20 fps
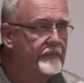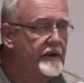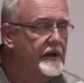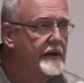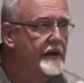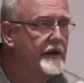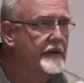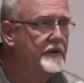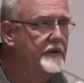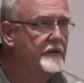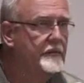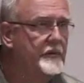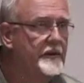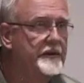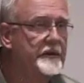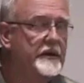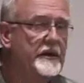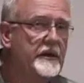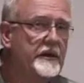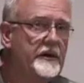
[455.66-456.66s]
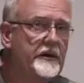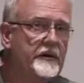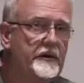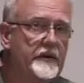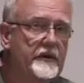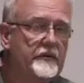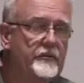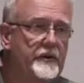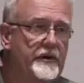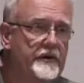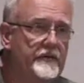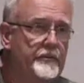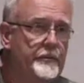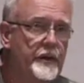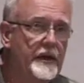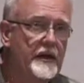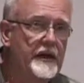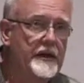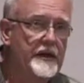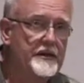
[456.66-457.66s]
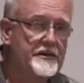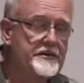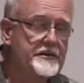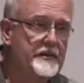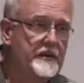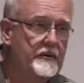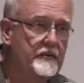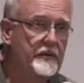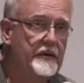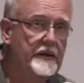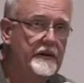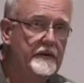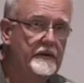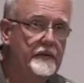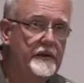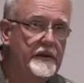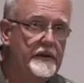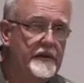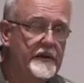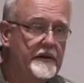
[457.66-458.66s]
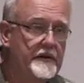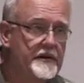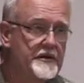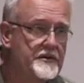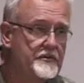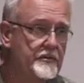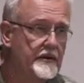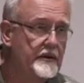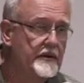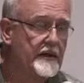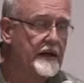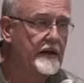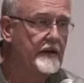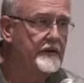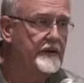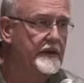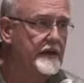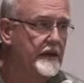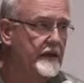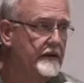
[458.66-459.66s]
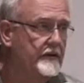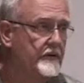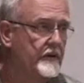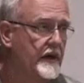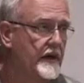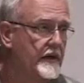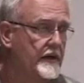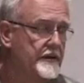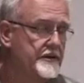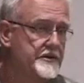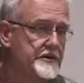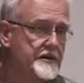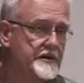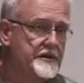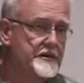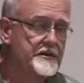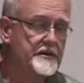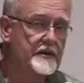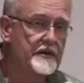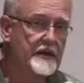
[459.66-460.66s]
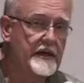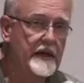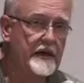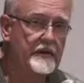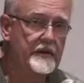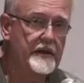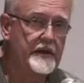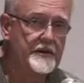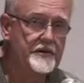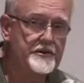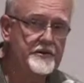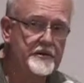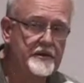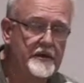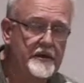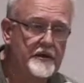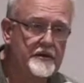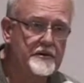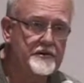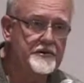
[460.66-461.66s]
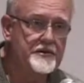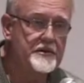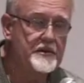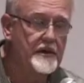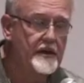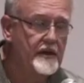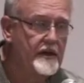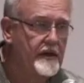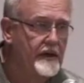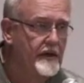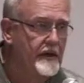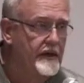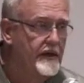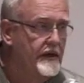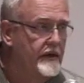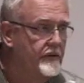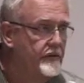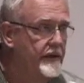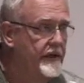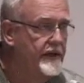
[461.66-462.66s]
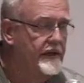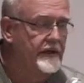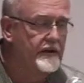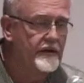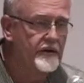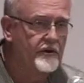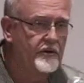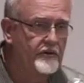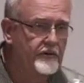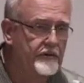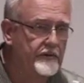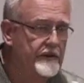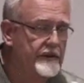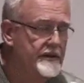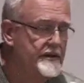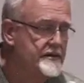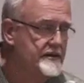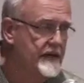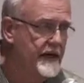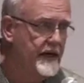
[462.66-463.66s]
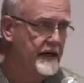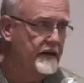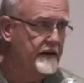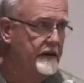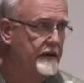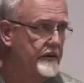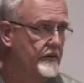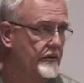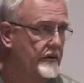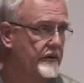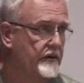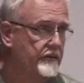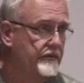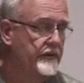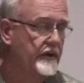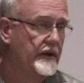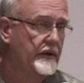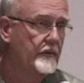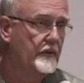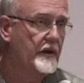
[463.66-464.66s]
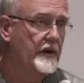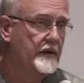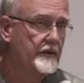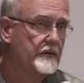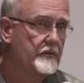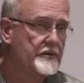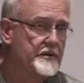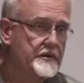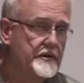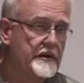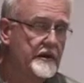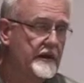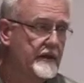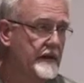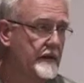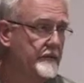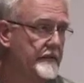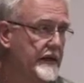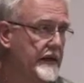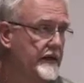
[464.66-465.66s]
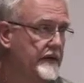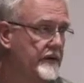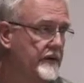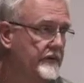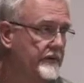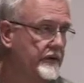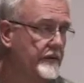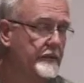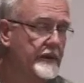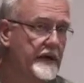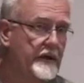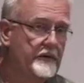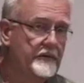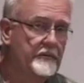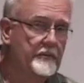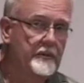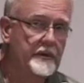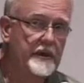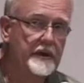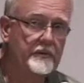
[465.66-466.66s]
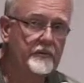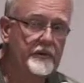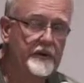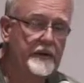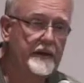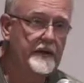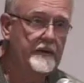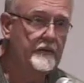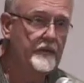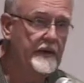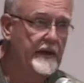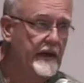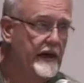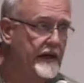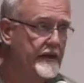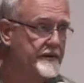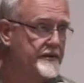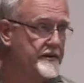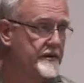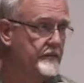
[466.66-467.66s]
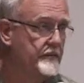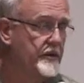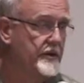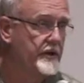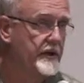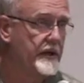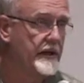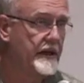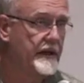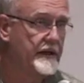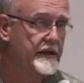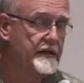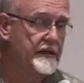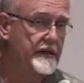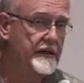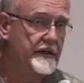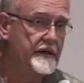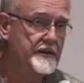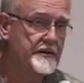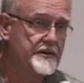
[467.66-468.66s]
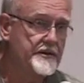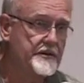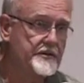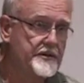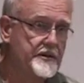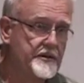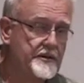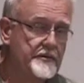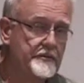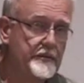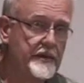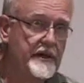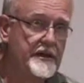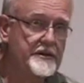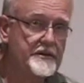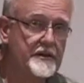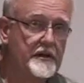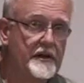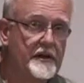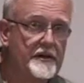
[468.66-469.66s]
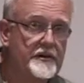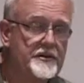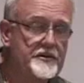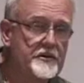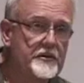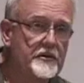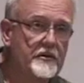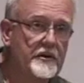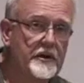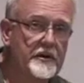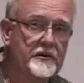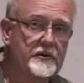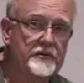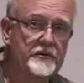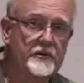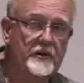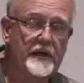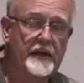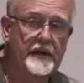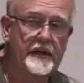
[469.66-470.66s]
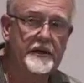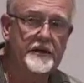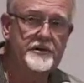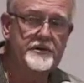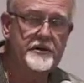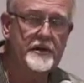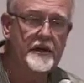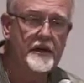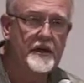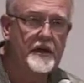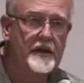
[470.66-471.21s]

The other material that we've placed, and we did this with county hydrologists and county engineers. We didn't know exactly where the floodwater was going to come down off the mountain, but we had some good ideas just based on historical drainage.